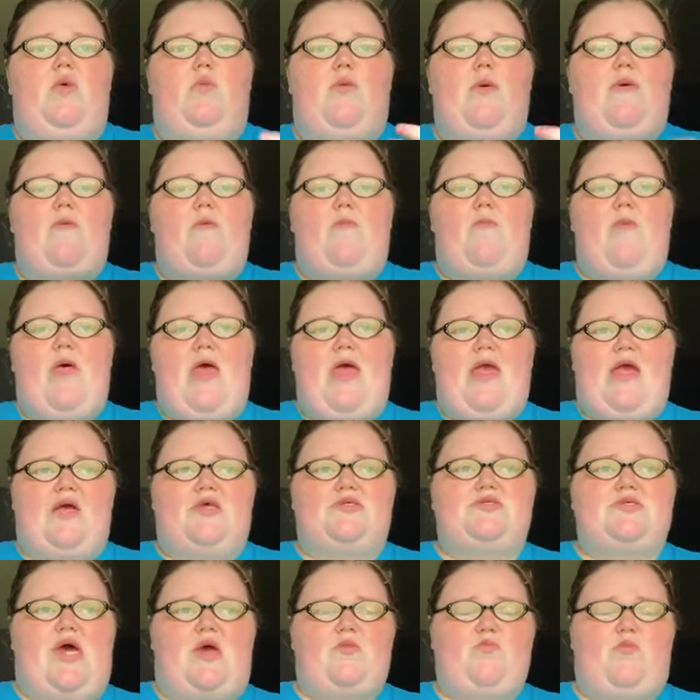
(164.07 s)
We were playing
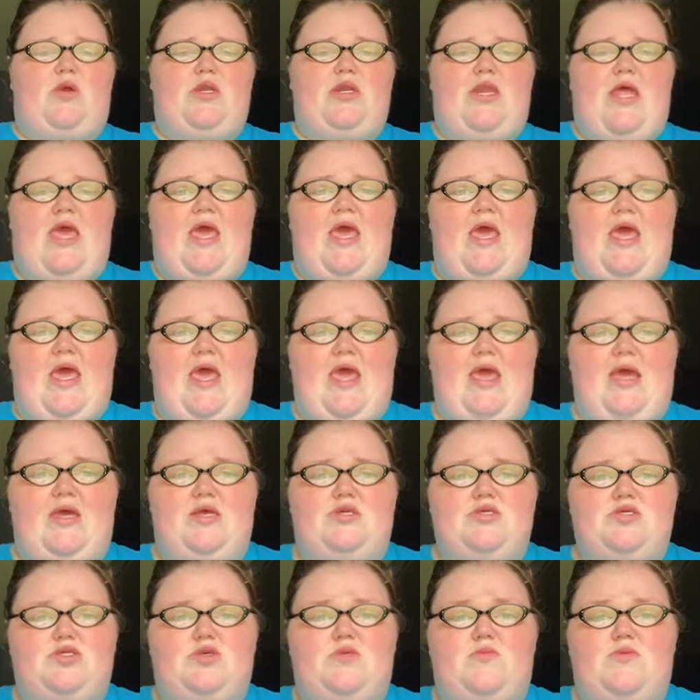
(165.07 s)
outside one day,
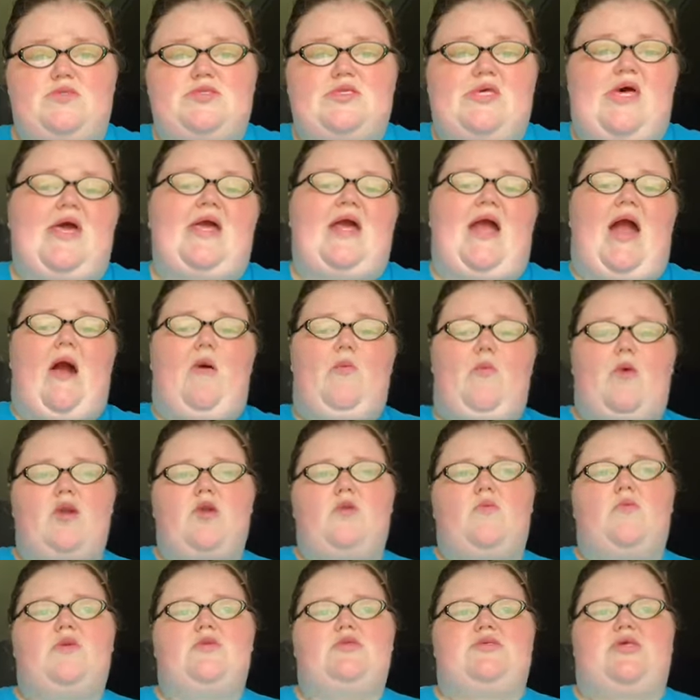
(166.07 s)
and she was like, I
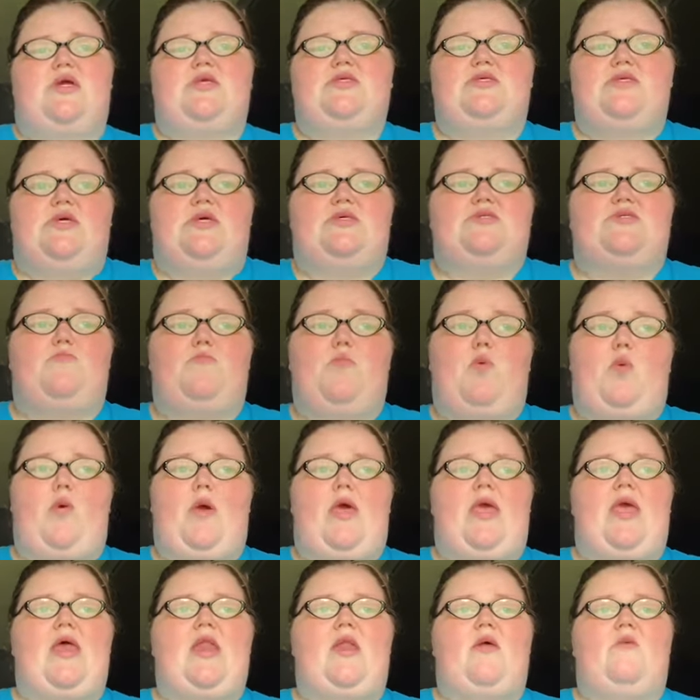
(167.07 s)
wonder what it's like to kiss a
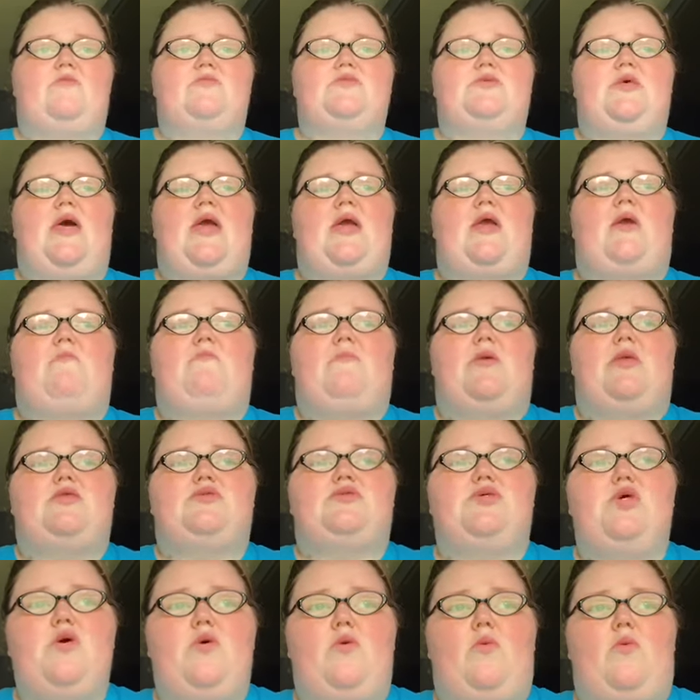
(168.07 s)
boy. And I was like, me
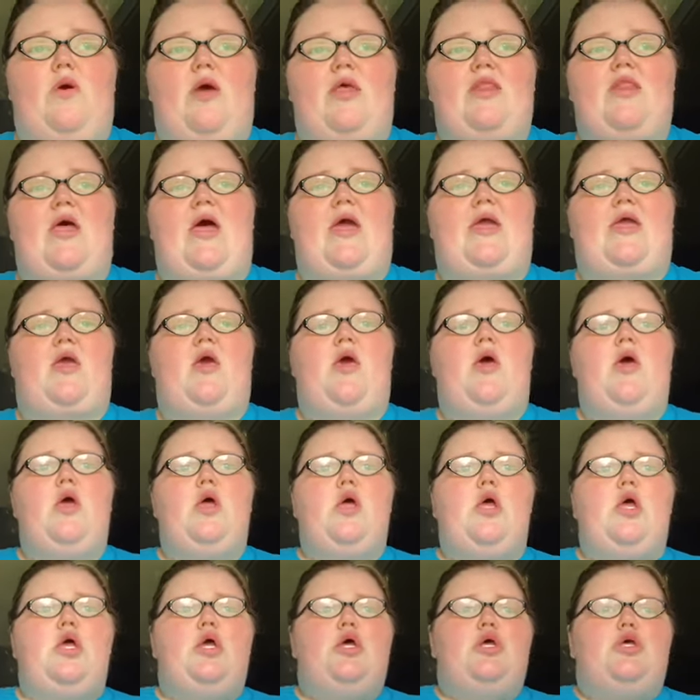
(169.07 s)
too. And, like,
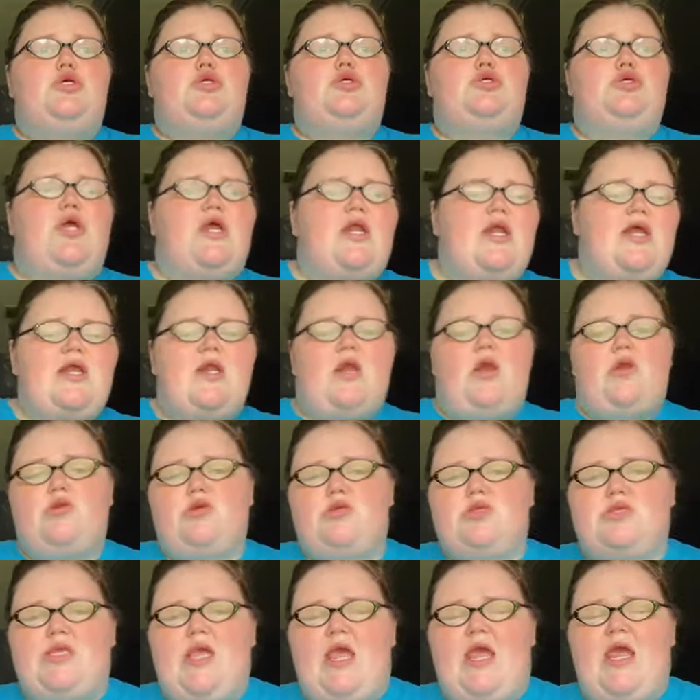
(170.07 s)
she didn't
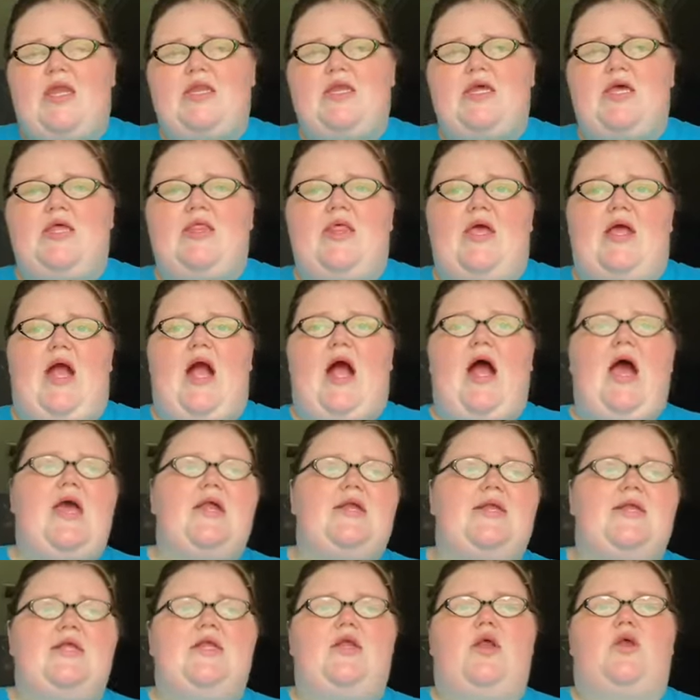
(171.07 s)
understand it. Like,
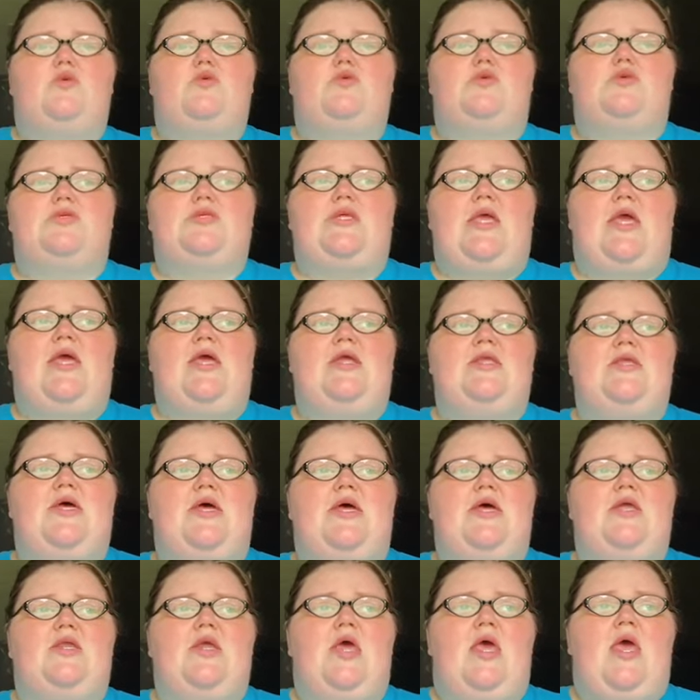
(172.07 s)
I didn't understand
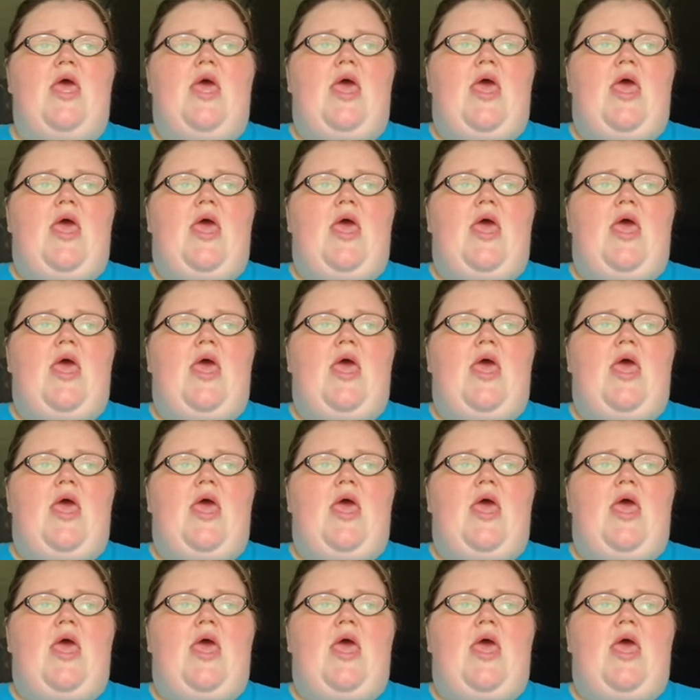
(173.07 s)
it.